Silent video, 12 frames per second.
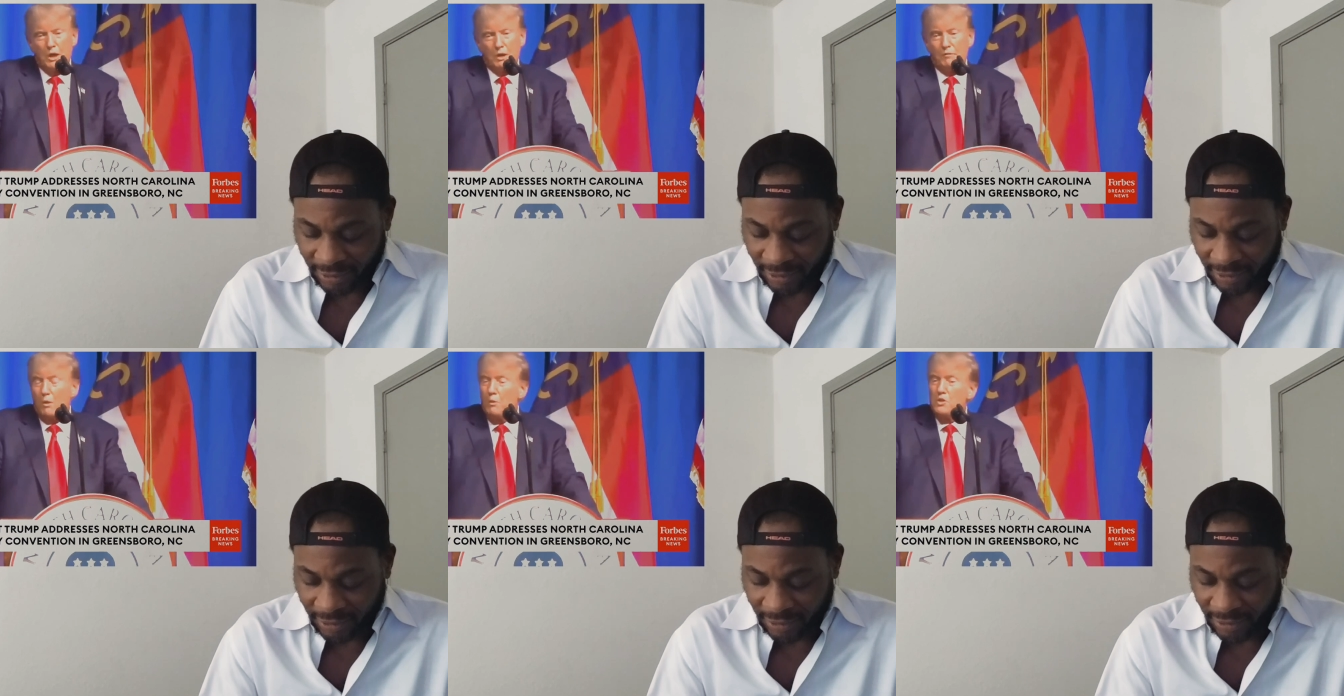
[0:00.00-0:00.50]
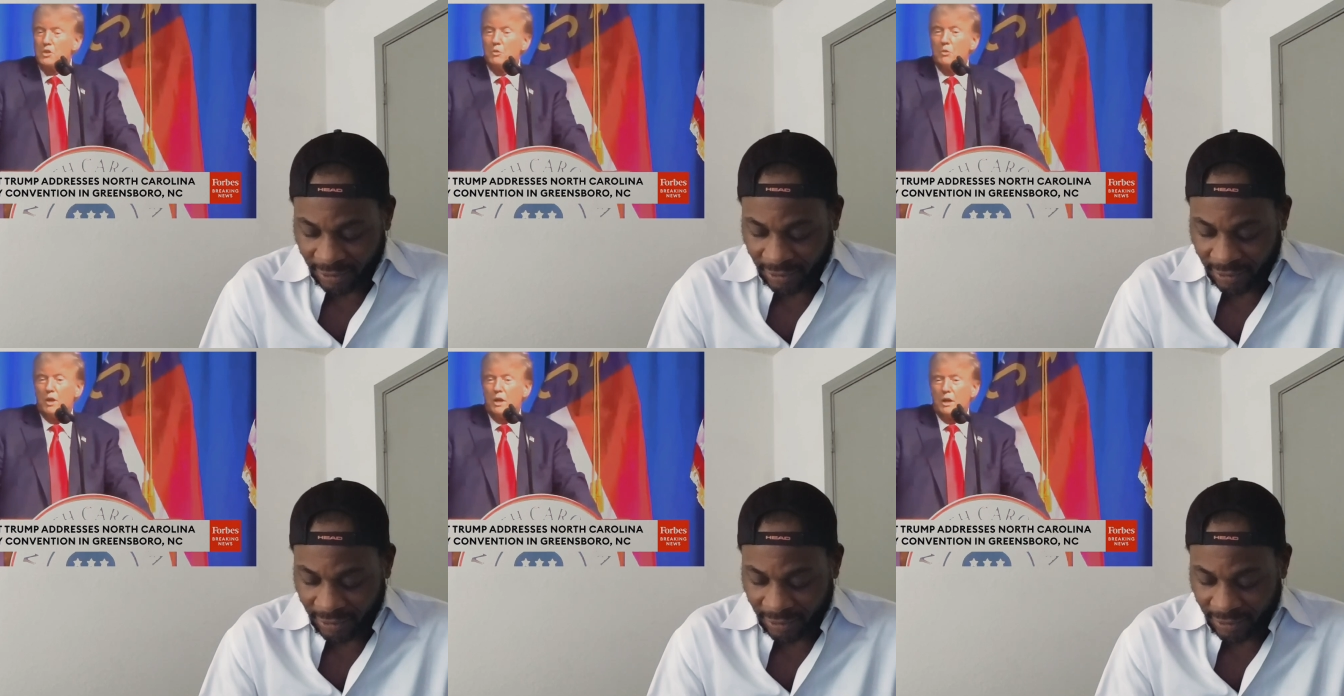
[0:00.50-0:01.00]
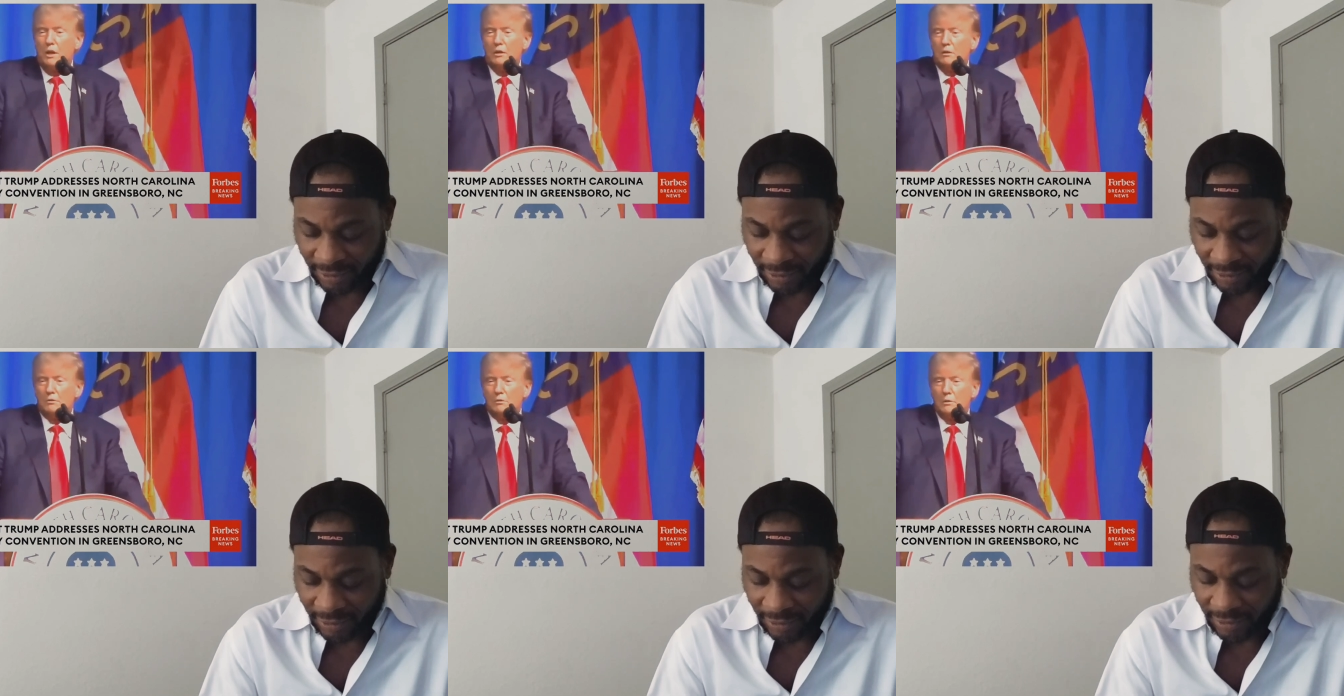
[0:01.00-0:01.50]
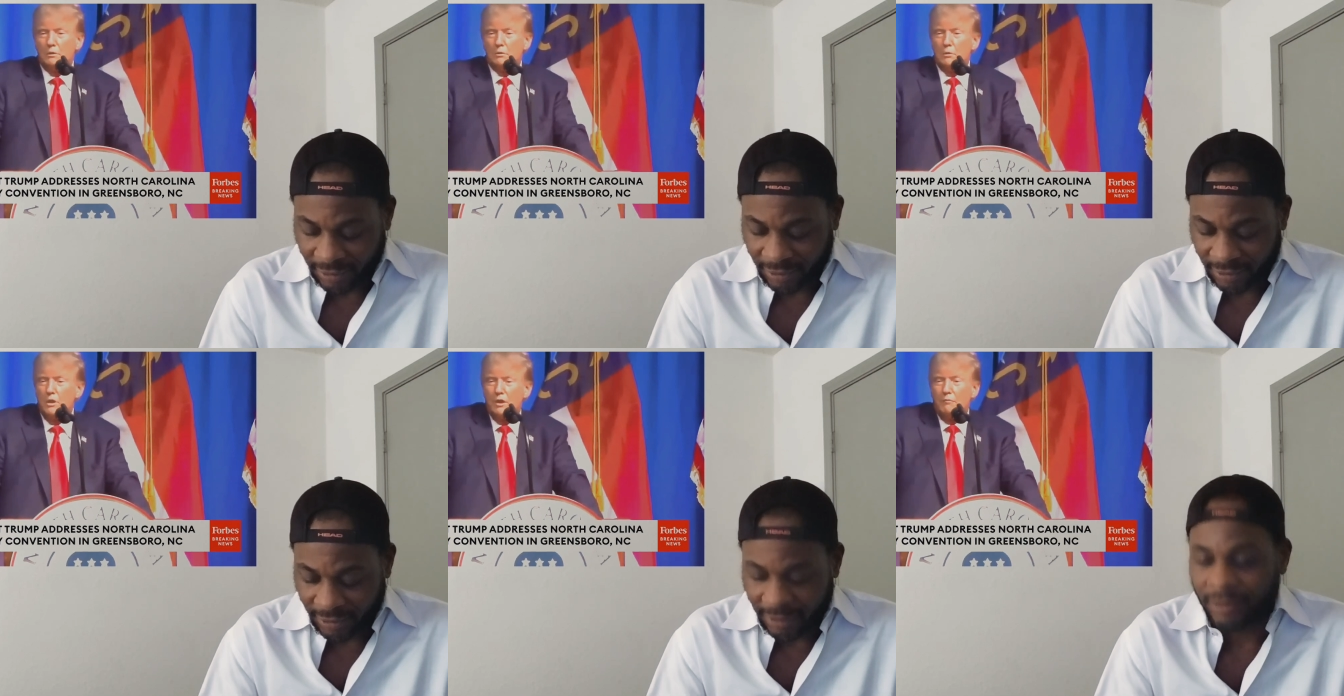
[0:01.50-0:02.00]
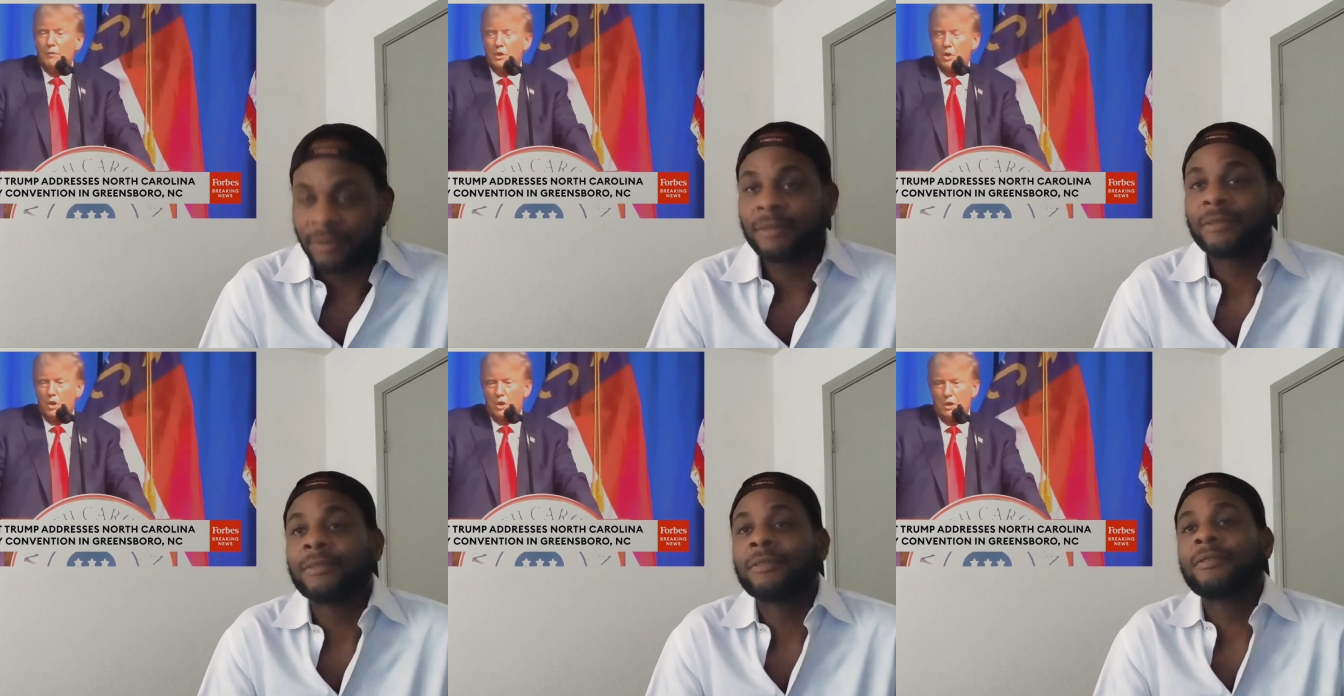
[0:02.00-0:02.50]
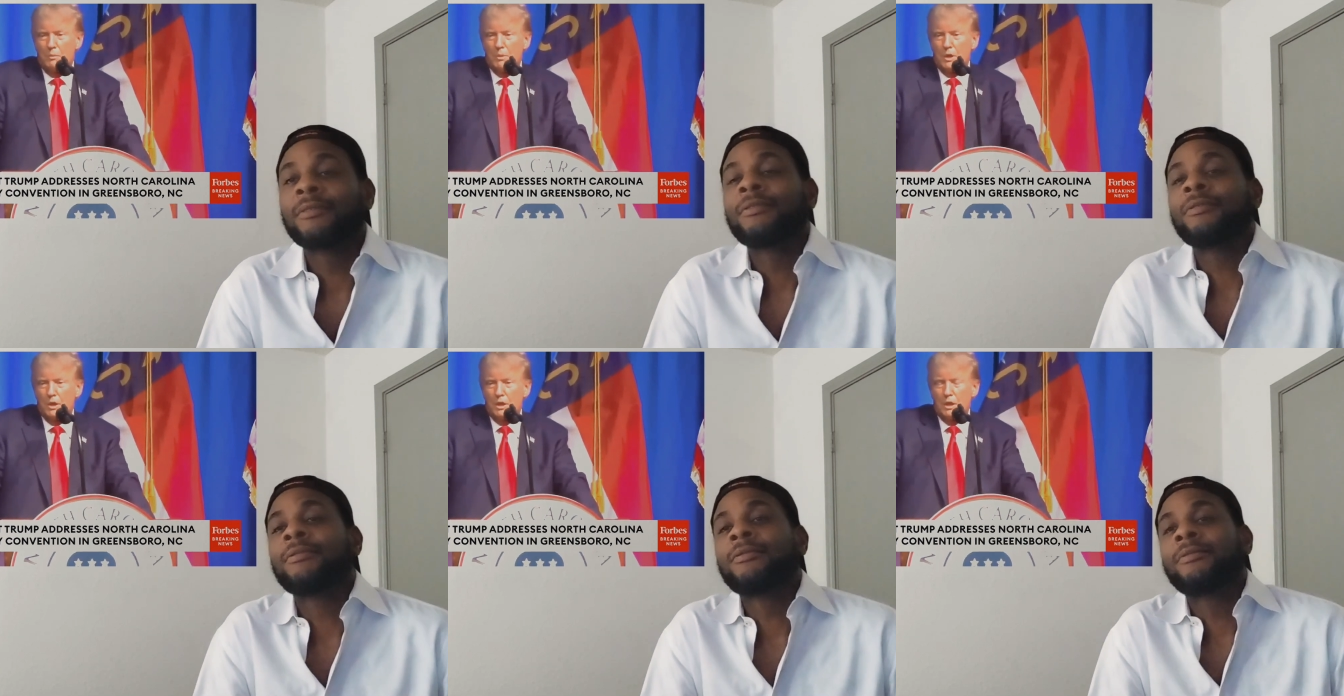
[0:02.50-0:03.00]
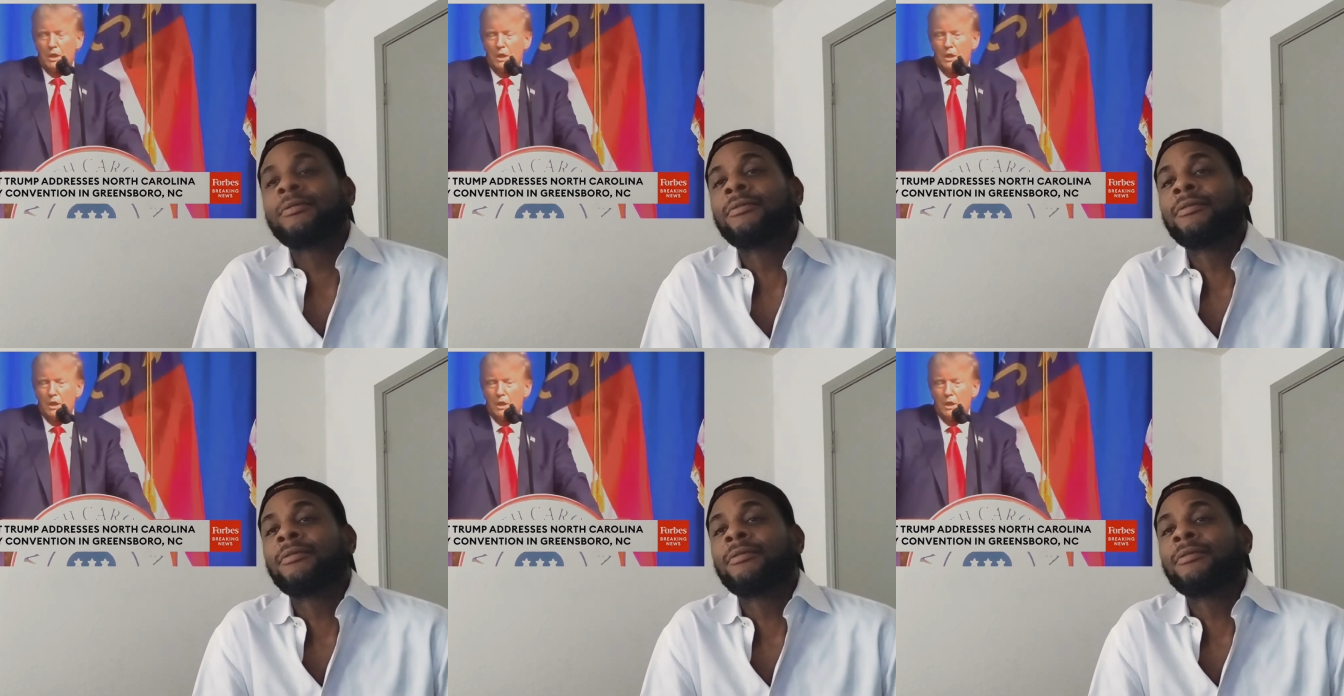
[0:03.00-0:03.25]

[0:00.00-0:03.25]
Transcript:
Speaker 1: if I wasn't running, wouldn't even be talking about it.